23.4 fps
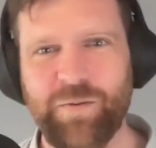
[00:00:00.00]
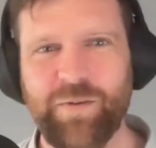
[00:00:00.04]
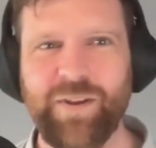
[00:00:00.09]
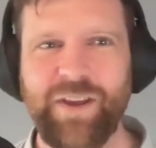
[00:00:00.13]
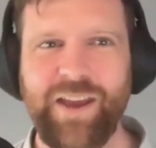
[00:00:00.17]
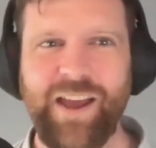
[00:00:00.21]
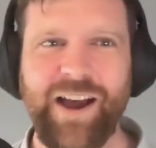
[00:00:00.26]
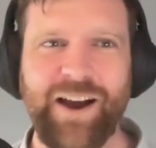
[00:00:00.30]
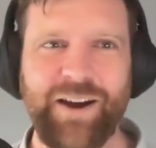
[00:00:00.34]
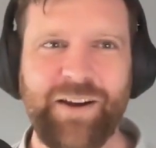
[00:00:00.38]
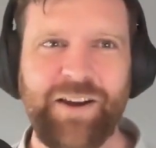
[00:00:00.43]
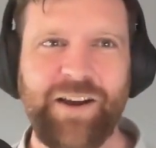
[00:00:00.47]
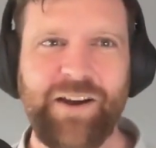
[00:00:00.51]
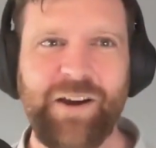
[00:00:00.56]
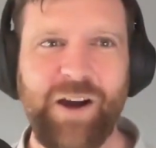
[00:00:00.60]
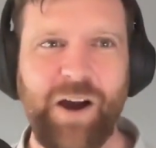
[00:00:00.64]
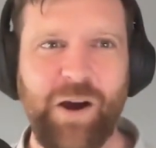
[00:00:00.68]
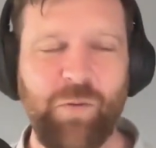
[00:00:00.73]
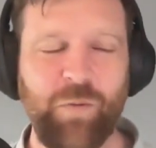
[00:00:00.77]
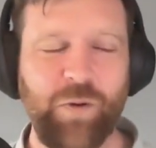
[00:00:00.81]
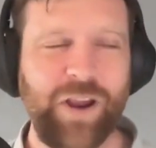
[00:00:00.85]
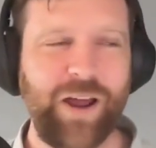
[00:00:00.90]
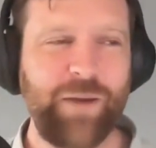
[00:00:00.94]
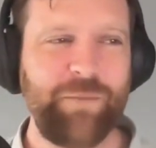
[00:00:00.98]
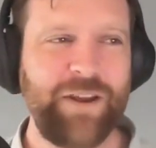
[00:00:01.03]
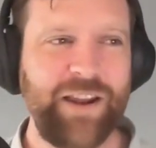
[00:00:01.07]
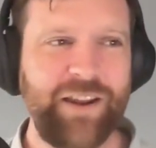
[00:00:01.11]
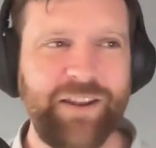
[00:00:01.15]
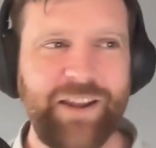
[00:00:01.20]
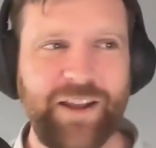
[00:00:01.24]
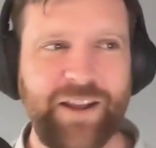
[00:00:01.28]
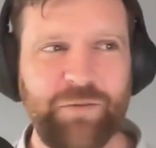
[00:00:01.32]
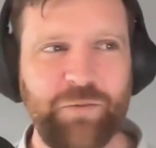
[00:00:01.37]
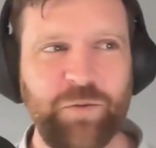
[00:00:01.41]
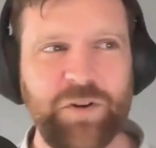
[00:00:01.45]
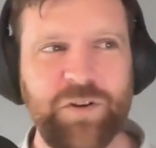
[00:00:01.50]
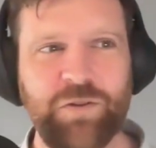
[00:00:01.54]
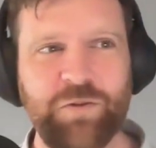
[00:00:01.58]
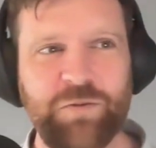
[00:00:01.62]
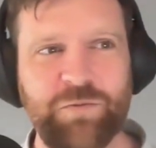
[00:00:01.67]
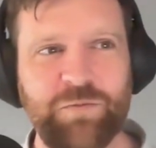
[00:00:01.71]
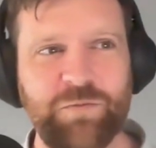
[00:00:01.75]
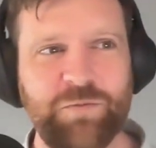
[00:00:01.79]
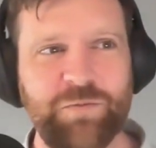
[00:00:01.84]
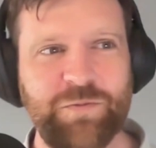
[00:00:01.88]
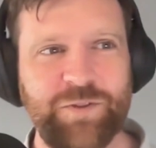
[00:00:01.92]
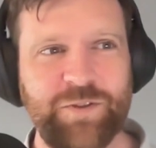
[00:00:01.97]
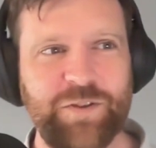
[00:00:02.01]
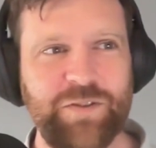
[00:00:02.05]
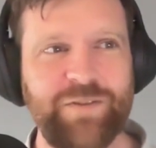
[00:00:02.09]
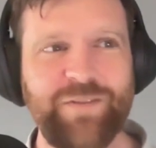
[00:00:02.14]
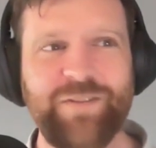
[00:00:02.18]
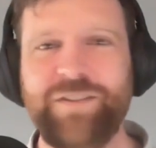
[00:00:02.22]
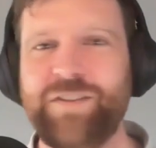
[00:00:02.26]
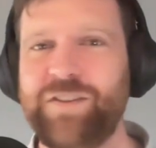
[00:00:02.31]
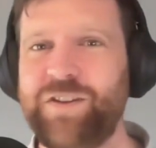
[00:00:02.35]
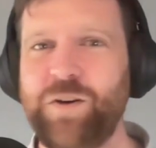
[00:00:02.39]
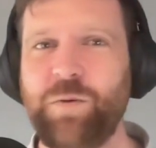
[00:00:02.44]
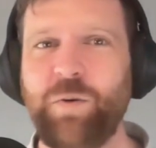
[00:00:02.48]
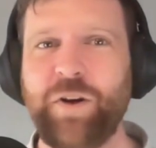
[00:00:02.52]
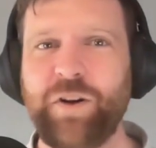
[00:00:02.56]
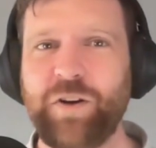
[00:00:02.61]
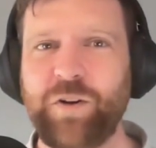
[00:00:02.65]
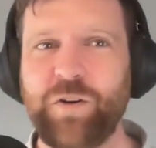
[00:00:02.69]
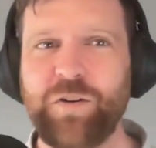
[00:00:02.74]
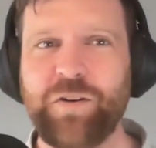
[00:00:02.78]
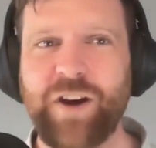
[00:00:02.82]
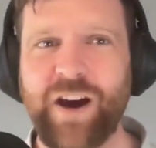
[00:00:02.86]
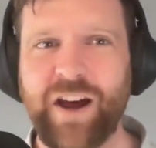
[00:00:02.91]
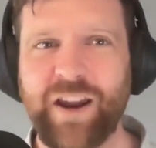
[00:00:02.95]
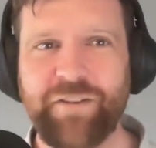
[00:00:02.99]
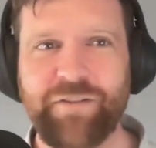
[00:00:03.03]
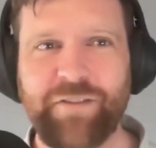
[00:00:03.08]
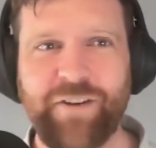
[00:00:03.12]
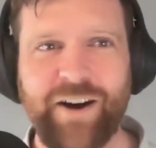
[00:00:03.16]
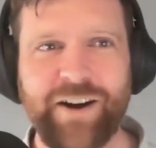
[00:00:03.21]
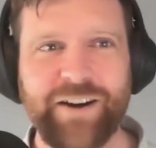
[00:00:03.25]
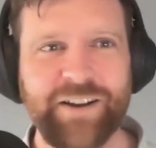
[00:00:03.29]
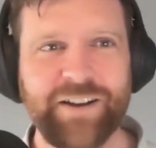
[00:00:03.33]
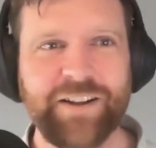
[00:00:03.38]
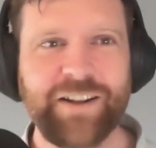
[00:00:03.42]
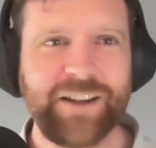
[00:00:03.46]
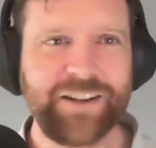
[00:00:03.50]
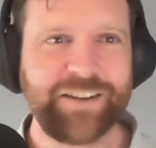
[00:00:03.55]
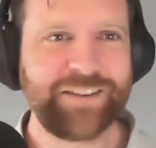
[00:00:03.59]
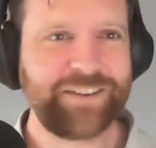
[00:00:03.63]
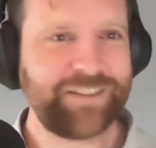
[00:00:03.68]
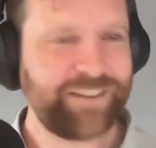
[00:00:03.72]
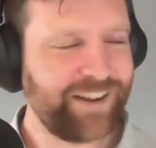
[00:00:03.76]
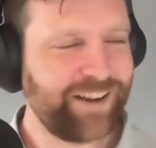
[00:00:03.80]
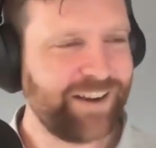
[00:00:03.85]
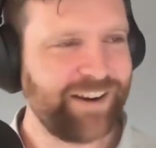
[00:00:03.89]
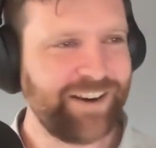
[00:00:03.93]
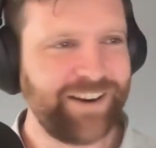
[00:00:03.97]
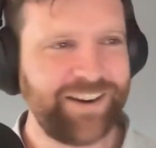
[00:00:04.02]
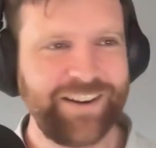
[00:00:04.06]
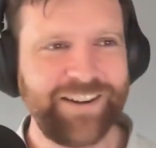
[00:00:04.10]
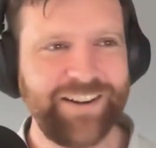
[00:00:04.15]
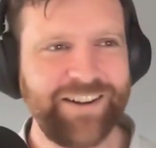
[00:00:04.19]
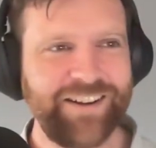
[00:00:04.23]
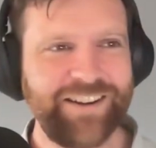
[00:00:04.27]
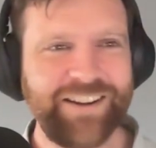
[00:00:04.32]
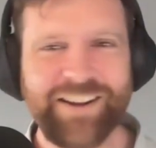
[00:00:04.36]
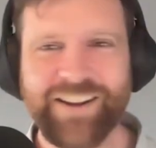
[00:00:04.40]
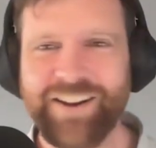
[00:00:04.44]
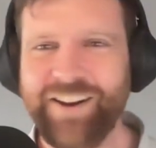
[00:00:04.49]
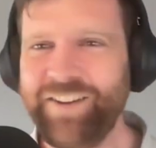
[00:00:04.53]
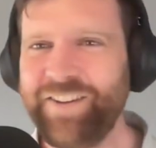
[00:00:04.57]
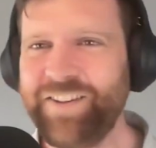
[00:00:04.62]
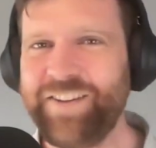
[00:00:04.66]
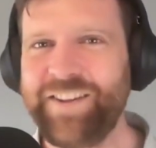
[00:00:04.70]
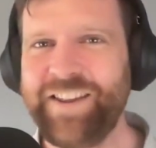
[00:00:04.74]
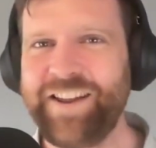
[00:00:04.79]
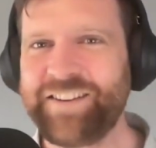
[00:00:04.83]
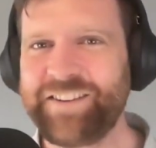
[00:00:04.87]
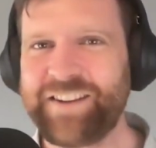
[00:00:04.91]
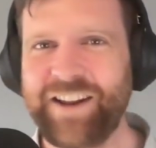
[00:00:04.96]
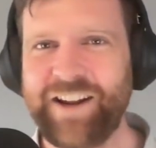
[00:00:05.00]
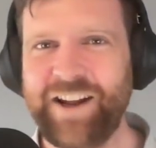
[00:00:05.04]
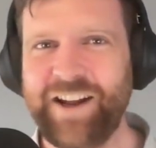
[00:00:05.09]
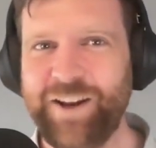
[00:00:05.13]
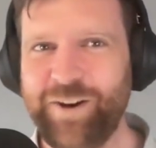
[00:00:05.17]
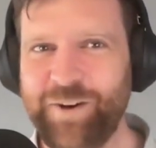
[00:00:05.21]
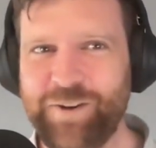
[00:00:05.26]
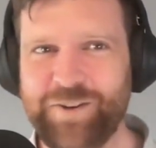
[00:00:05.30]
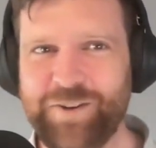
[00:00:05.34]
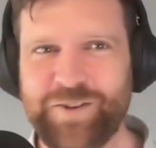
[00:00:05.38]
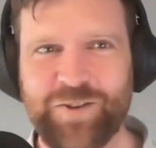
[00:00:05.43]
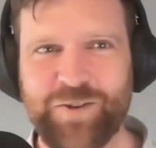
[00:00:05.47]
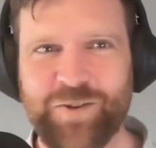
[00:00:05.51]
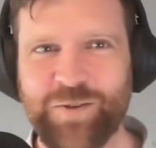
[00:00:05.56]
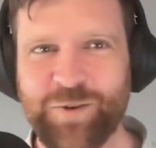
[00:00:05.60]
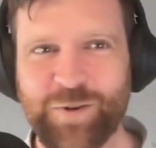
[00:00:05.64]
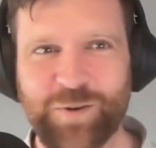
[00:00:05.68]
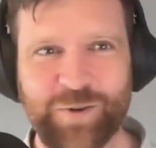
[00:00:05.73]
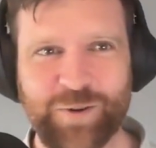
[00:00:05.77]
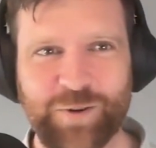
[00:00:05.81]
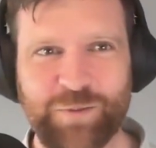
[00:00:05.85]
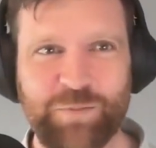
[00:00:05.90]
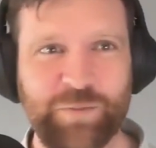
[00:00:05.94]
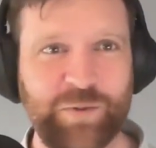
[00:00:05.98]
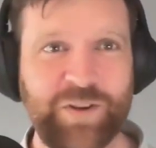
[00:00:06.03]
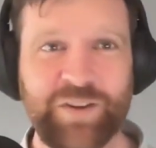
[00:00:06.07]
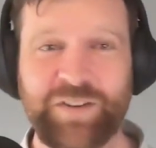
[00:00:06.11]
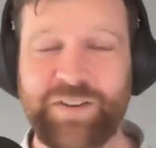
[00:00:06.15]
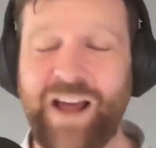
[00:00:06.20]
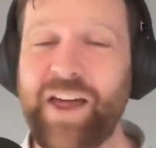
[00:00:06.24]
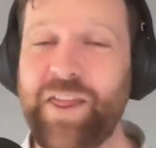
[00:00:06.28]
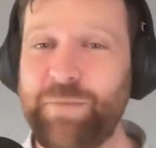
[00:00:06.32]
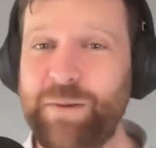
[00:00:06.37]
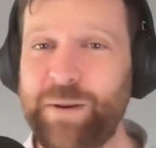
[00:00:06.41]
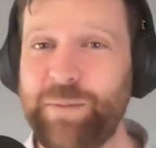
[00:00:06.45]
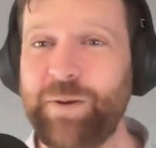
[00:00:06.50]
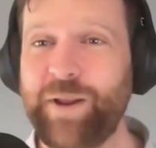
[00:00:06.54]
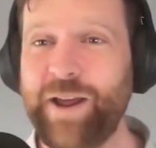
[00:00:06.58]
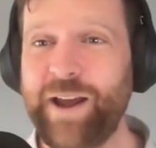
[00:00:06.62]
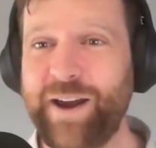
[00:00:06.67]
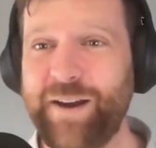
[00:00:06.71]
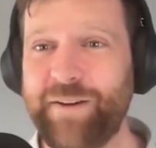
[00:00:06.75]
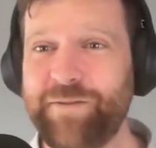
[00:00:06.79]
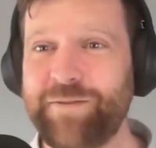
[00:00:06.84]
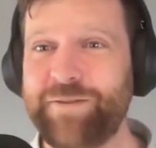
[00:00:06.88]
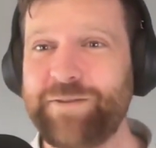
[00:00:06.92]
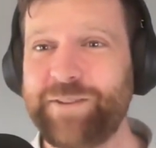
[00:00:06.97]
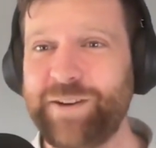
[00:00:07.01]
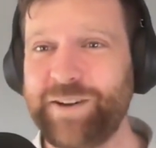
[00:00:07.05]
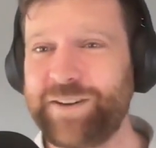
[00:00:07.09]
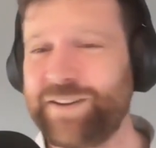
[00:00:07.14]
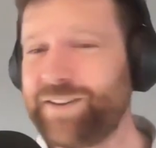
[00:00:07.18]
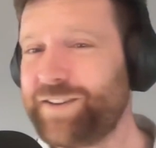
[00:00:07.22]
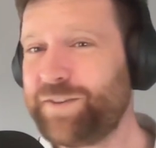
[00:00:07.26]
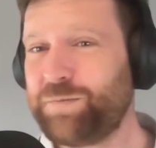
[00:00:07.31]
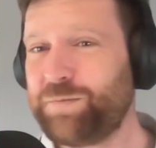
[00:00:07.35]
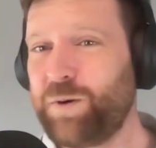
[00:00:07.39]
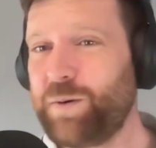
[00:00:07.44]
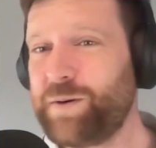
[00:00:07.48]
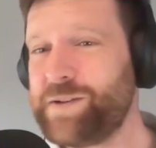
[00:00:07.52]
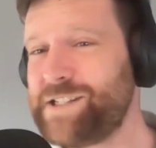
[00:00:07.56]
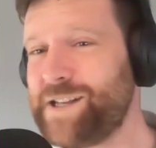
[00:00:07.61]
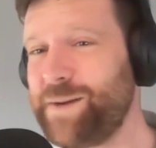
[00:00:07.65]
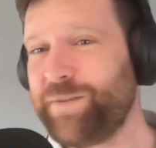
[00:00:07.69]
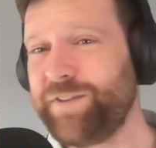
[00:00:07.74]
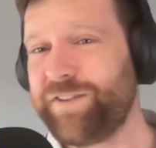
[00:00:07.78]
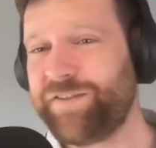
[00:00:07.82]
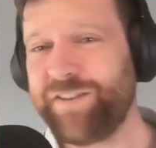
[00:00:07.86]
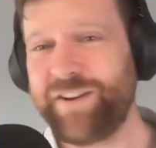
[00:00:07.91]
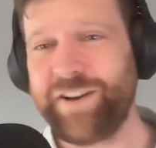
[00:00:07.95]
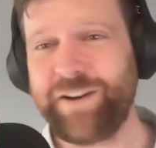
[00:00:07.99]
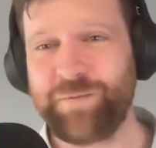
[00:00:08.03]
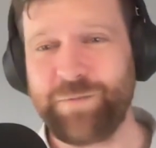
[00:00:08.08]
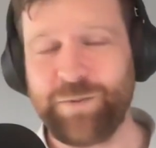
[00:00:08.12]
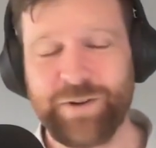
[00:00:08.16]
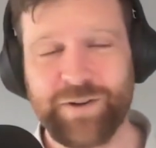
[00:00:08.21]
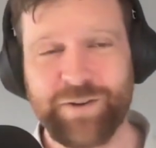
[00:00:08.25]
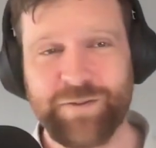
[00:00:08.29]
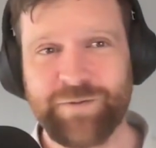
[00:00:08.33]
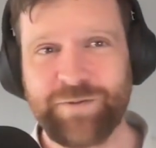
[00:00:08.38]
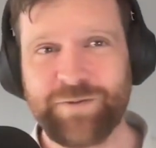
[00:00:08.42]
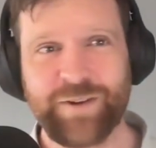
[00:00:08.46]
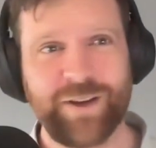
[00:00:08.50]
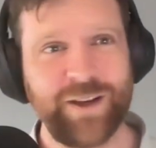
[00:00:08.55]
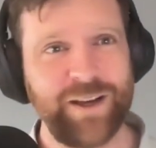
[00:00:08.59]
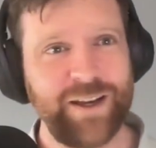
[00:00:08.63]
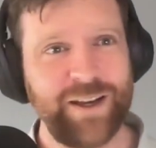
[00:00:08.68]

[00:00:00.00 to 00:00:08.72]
Yeah. Well, I mean, and like, do you want a good guy to find it that's going to alert you, or because other people have, and this is what we demonstrated with